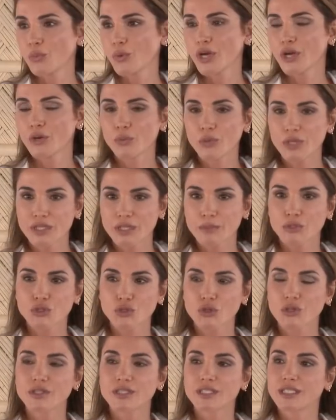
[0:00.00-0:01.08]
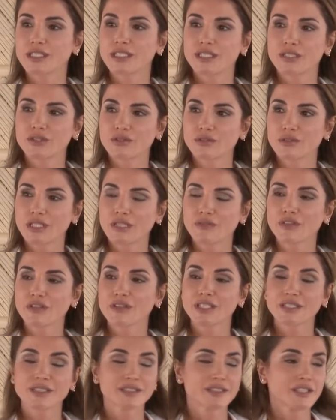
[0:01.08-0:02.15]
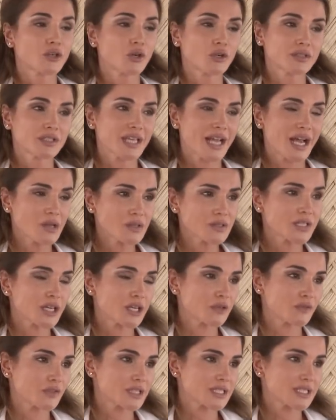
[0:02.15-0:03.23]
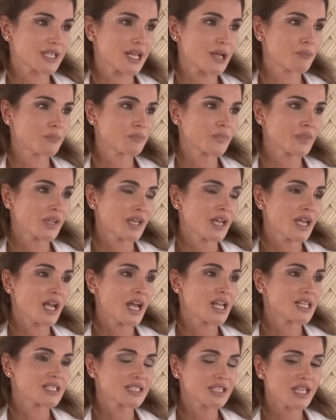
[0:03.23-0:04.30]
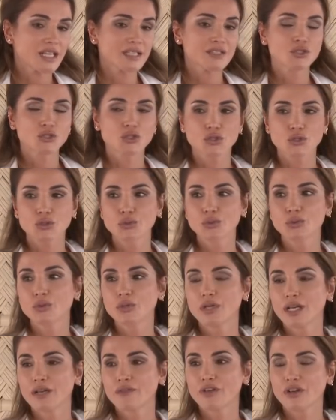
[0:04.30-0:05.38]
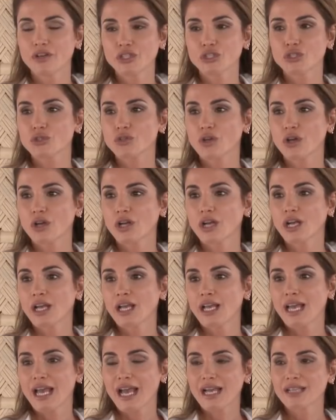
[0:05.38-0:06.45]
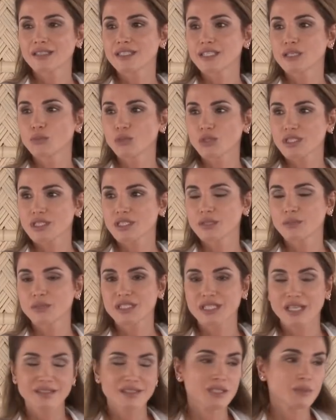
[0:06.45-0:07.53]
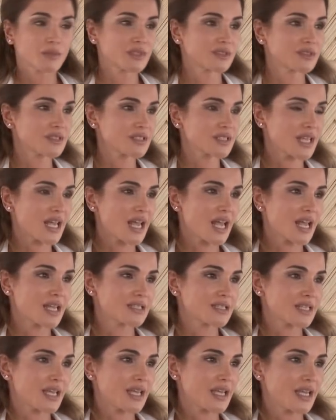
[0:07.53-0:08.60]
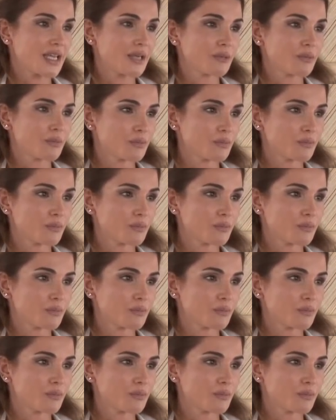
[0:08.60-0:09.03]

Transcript: where we, the majority, even think that they're on the outside of Islam, has led to a very strong anti-Muslim sentiment and a